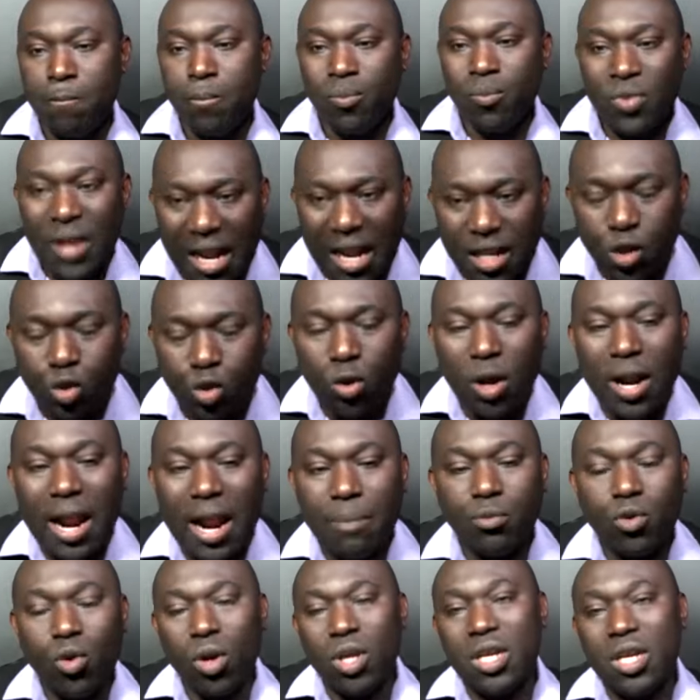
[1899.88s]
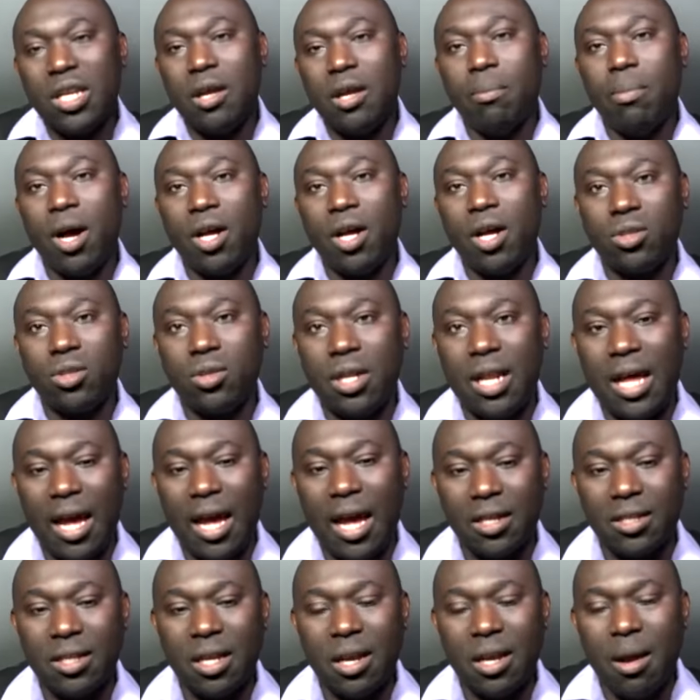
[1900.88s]
That is what I'm talking about
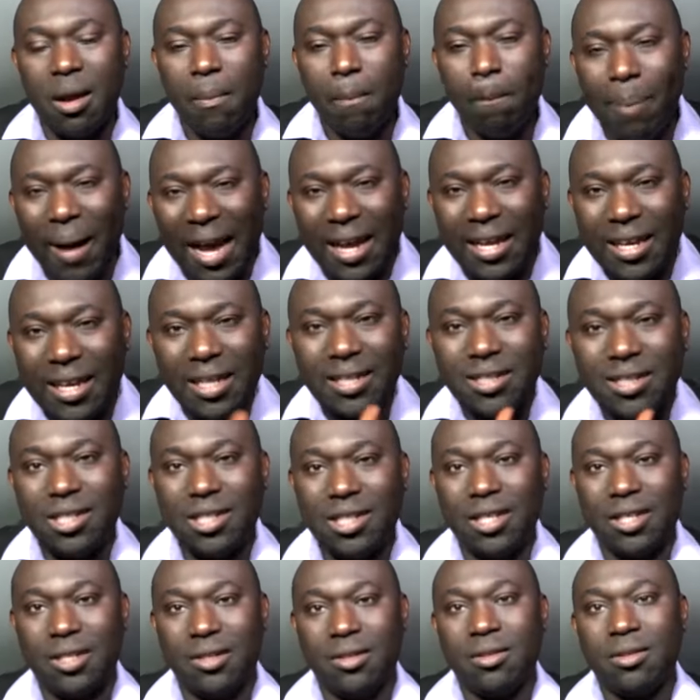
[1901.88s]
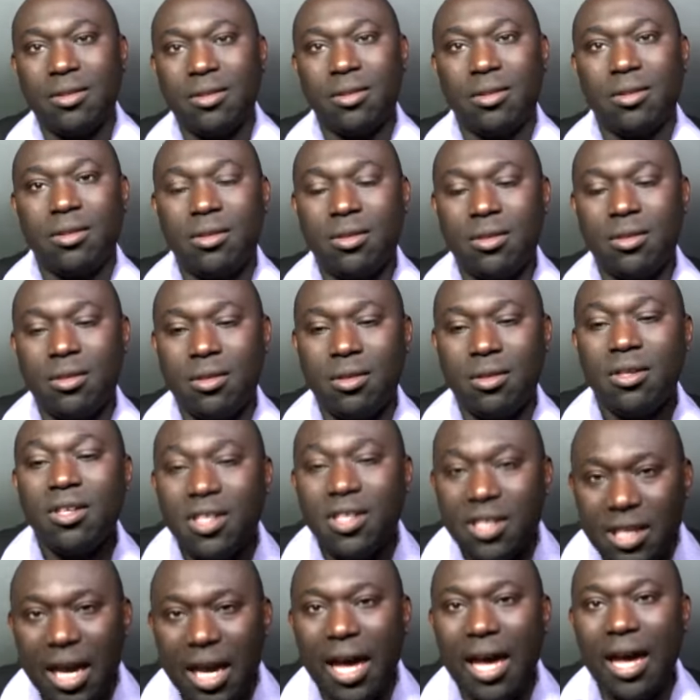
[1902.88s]
tonight. Packaging.
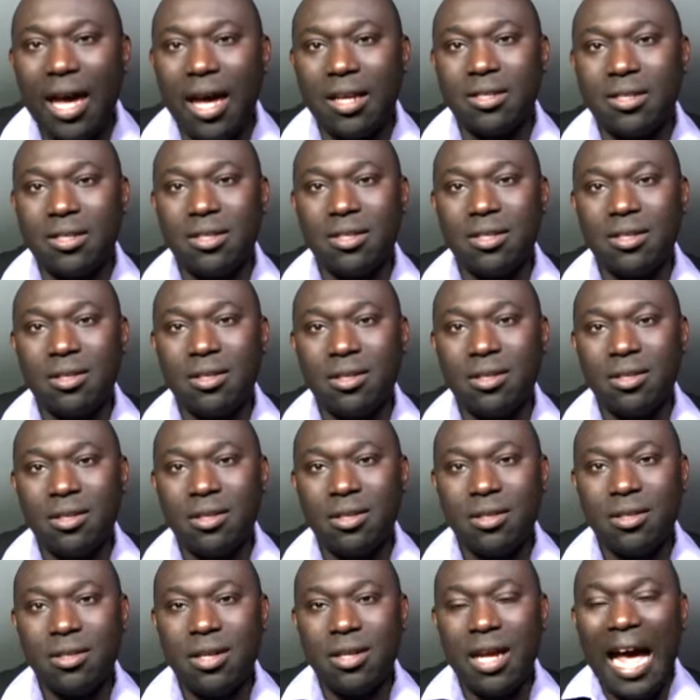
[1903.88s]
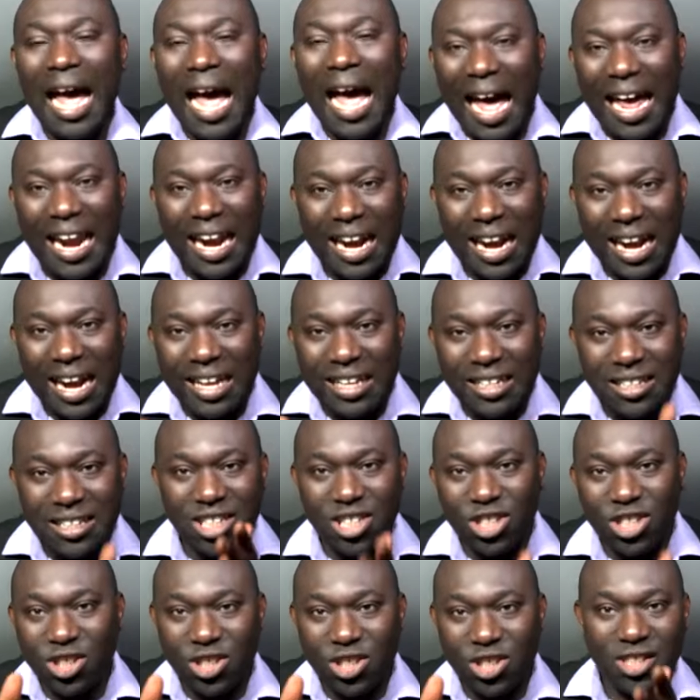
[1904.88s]
Yes.
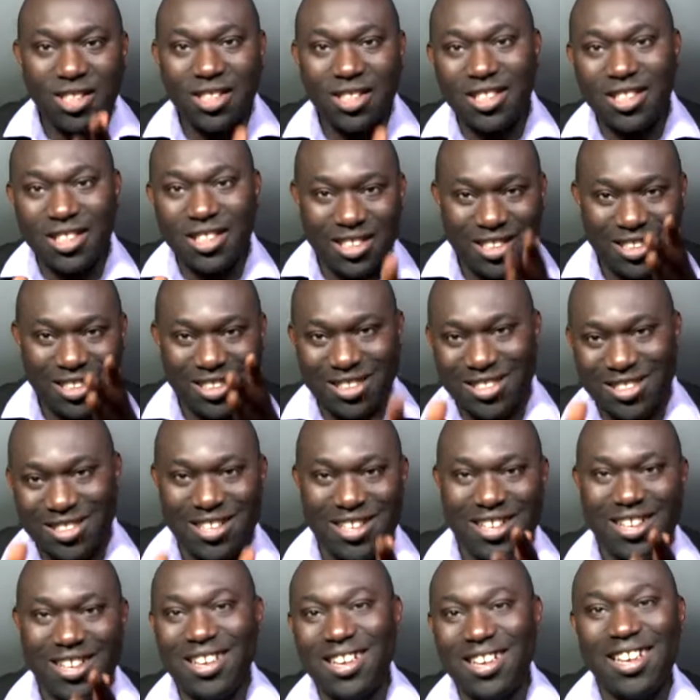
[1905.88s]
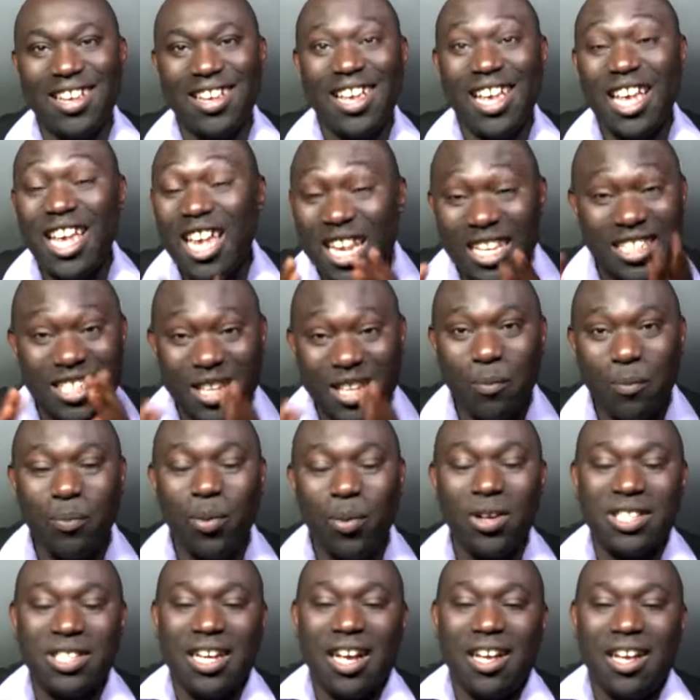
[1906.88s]
Arranging is
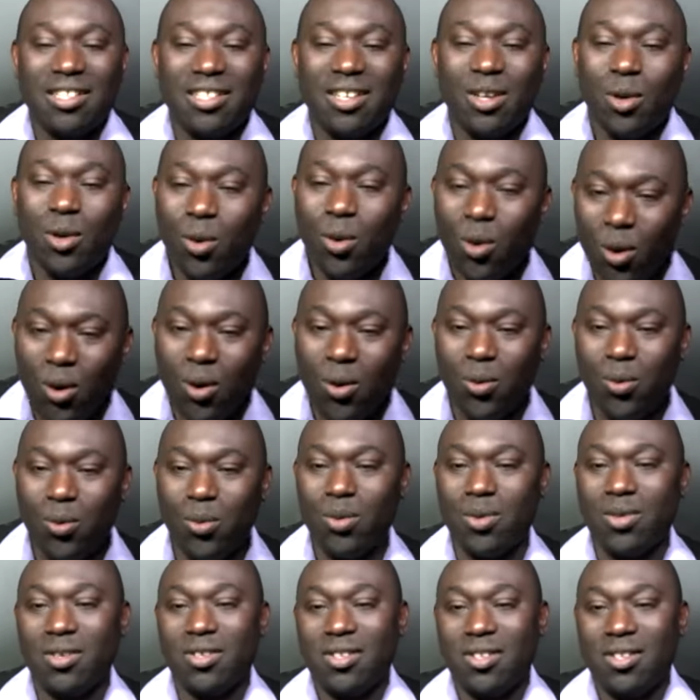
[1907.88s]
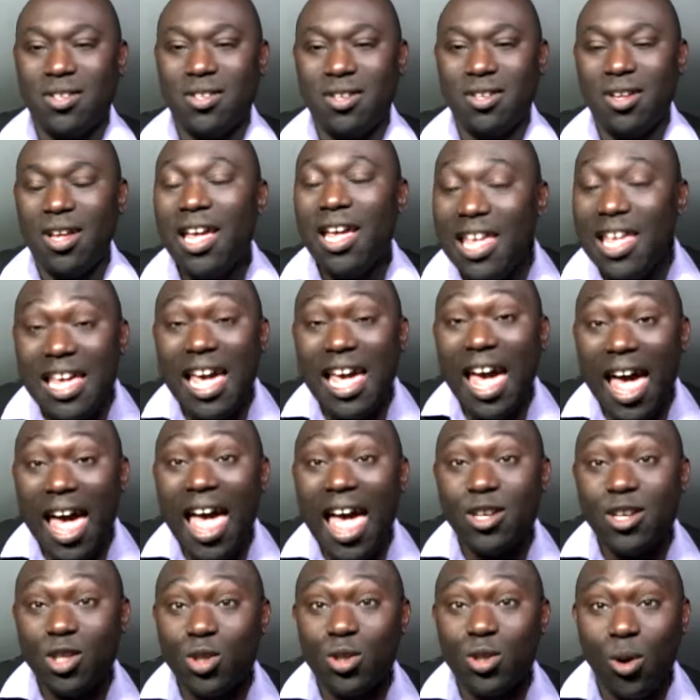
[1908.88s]
important. Woo!
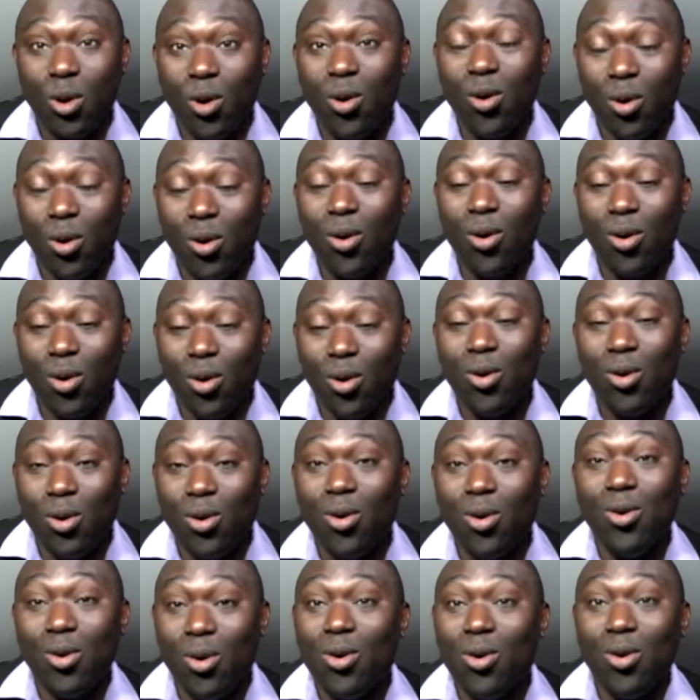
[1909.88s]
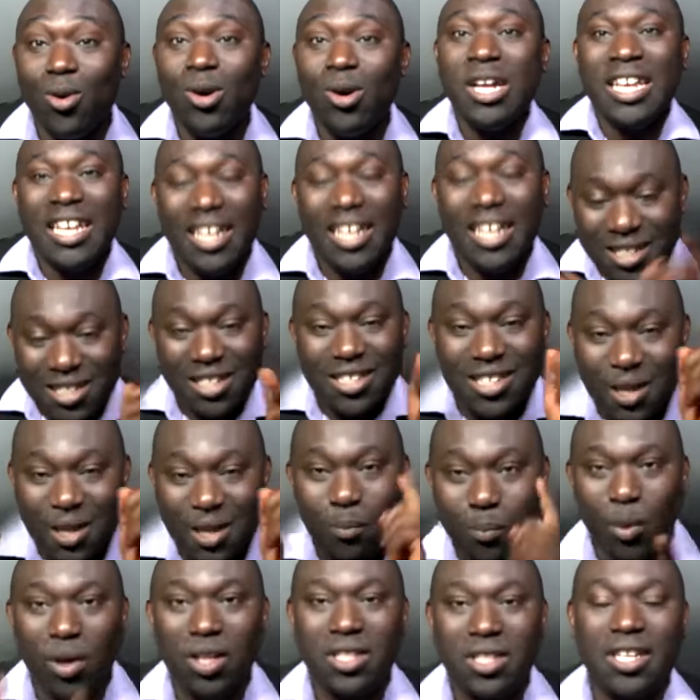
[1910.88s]
Yes, oh, it is
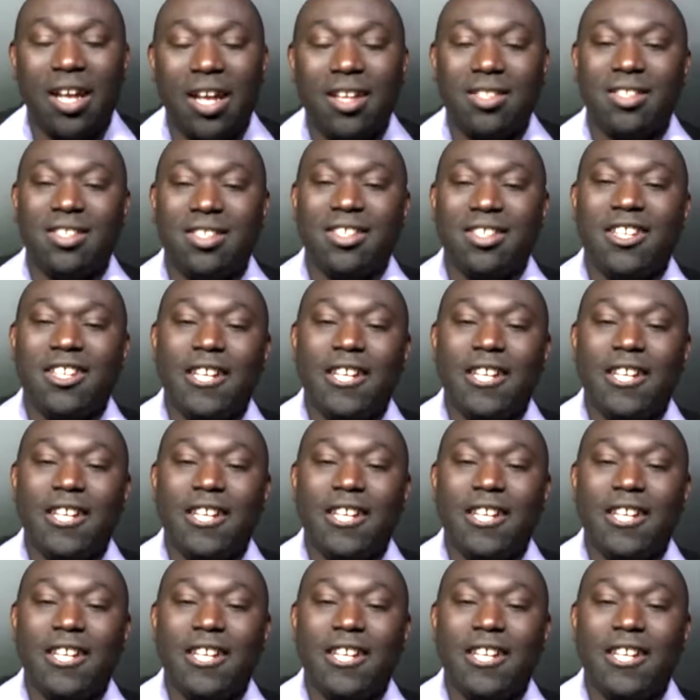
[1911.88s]
important.